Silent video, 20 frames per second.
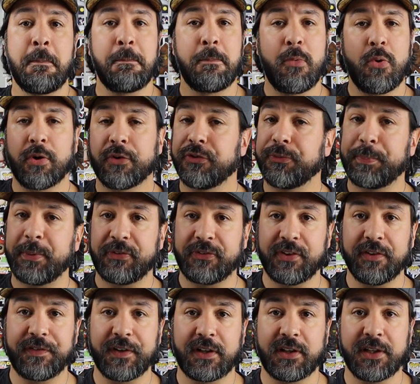more
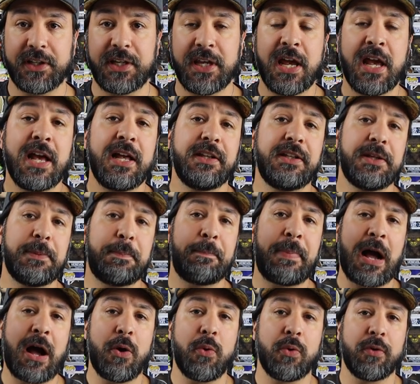specifically, the
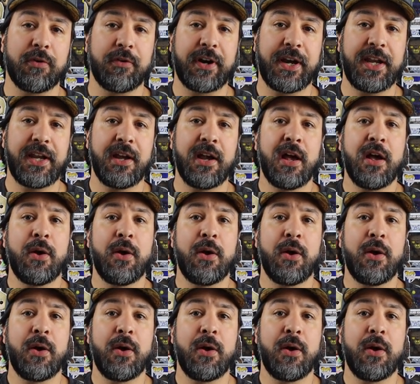PowerA